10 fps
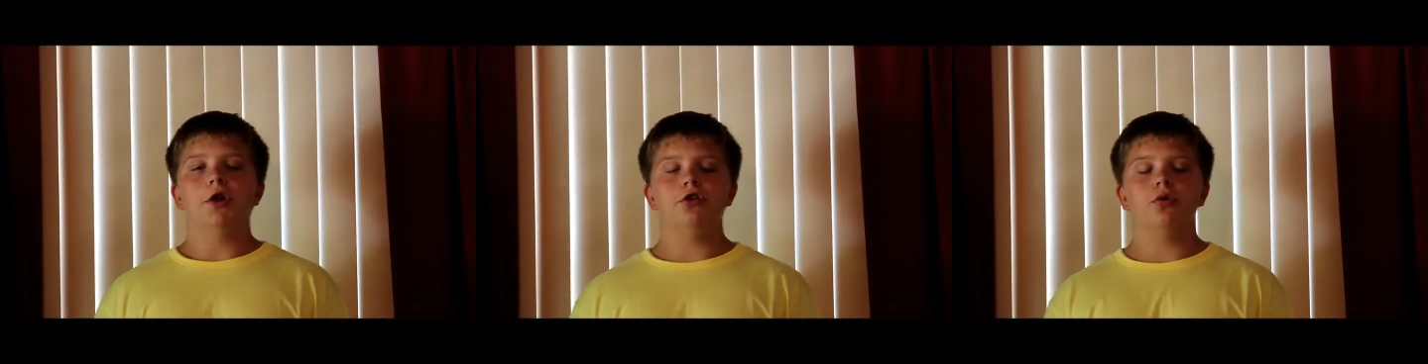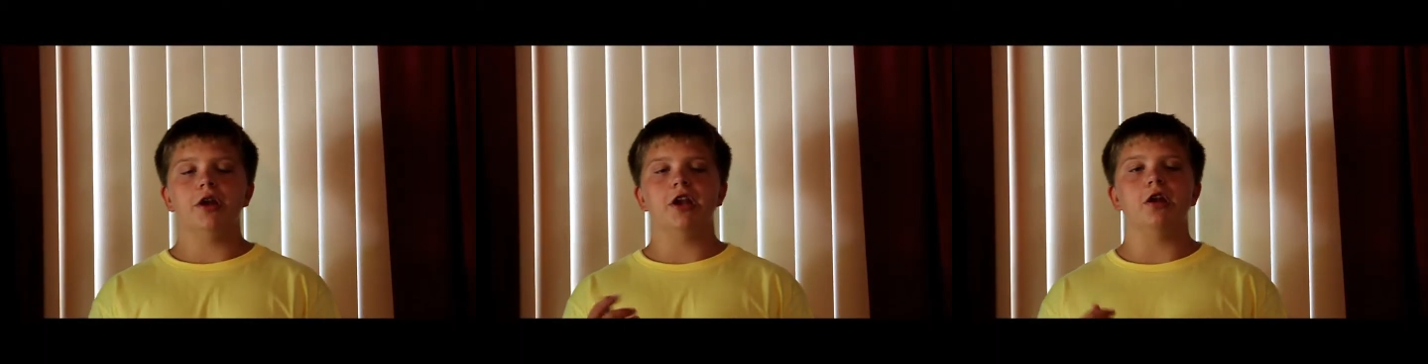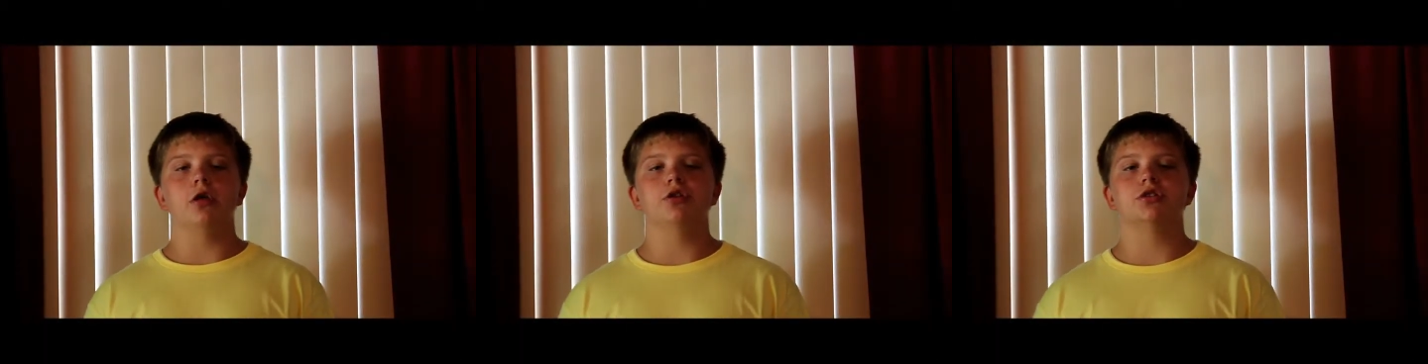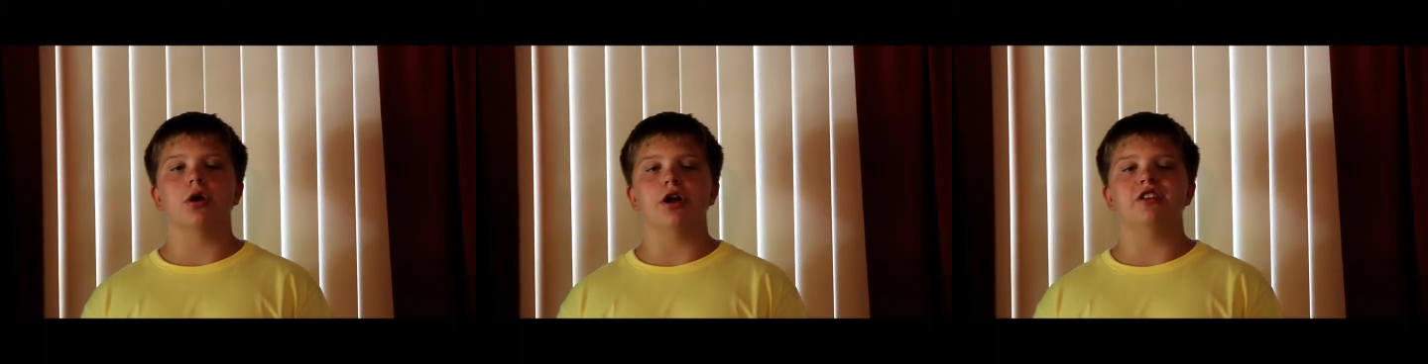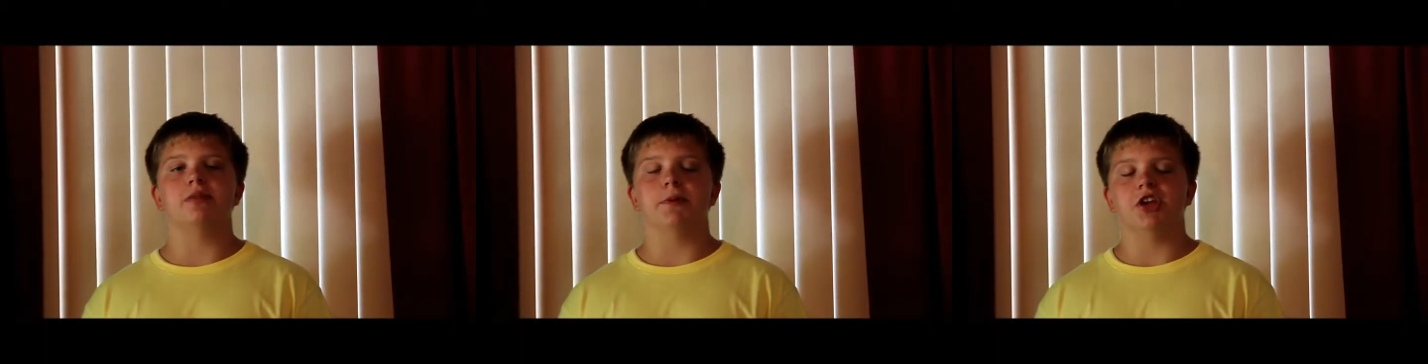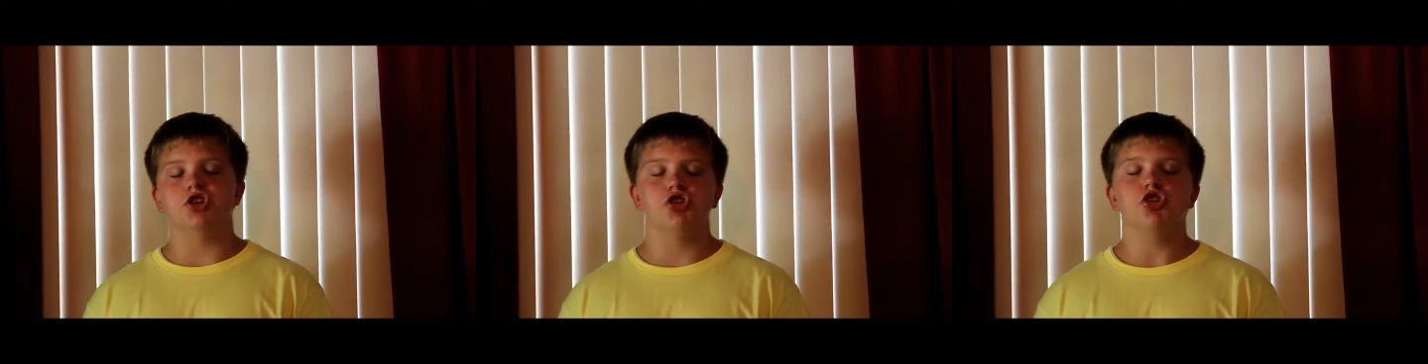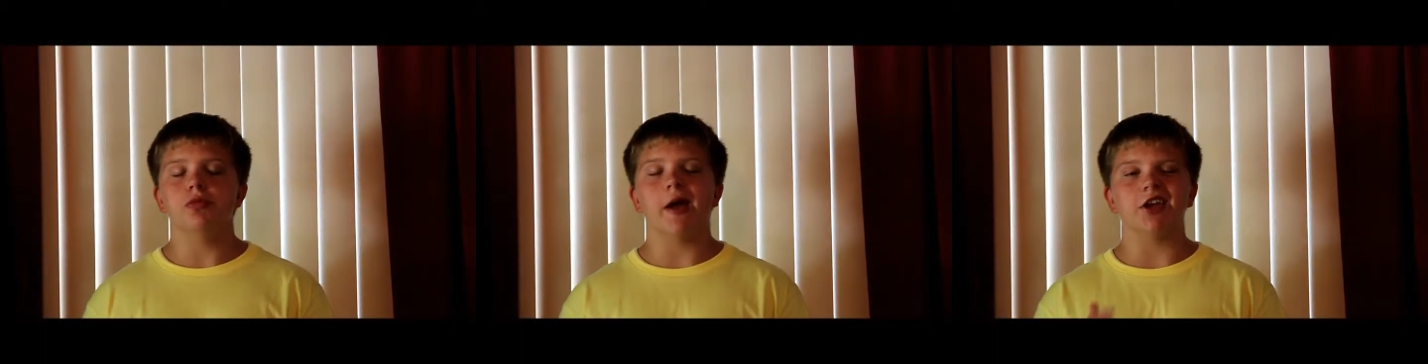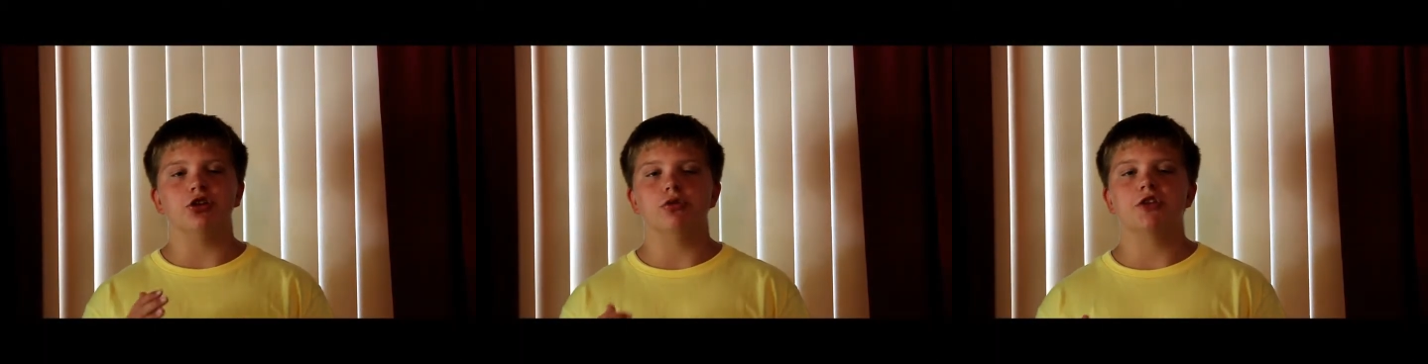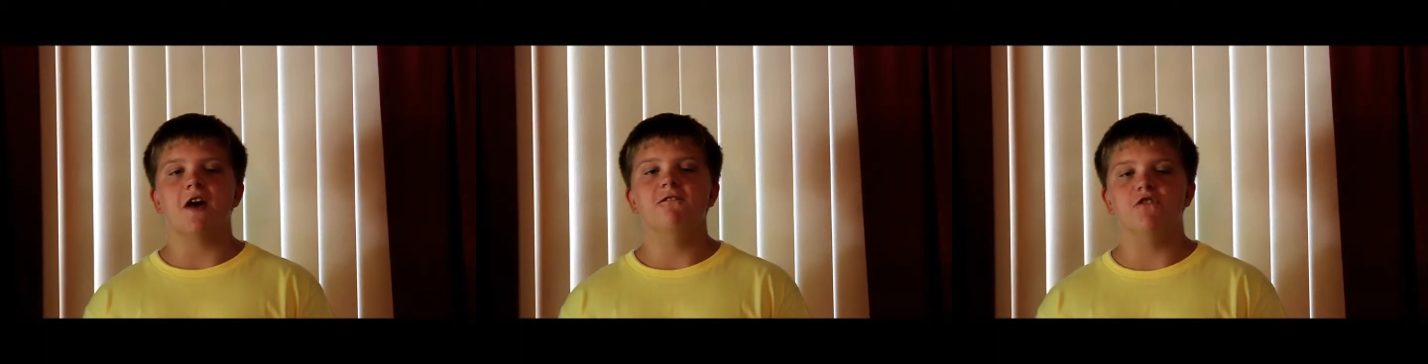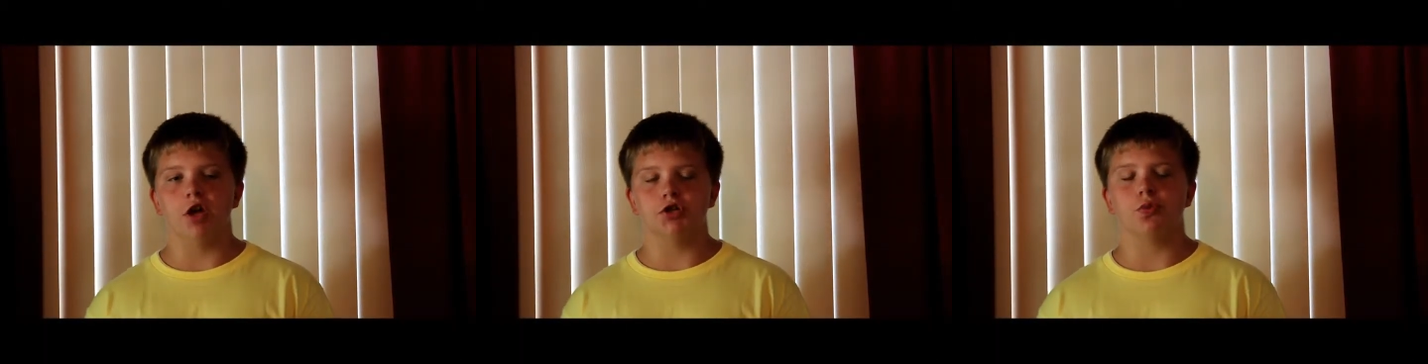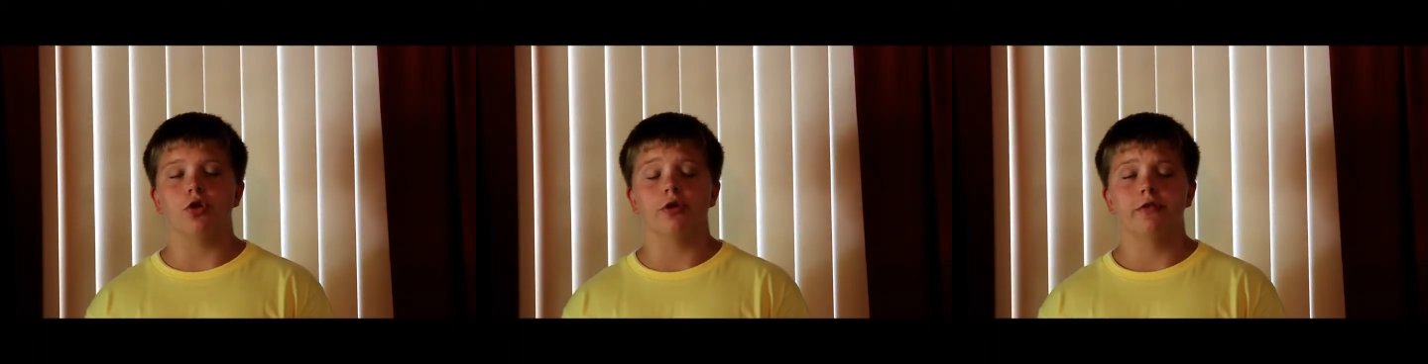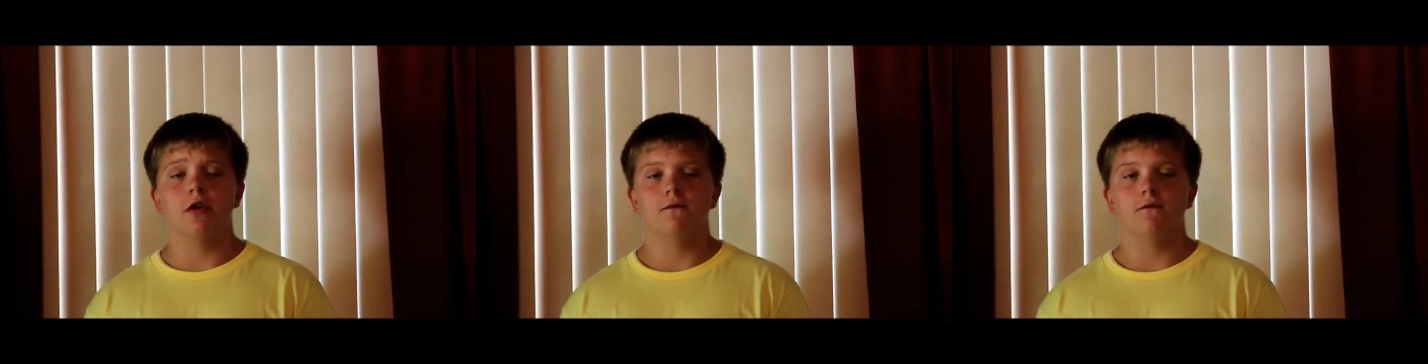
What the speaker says: doing an illustrated speech, you may use visuals.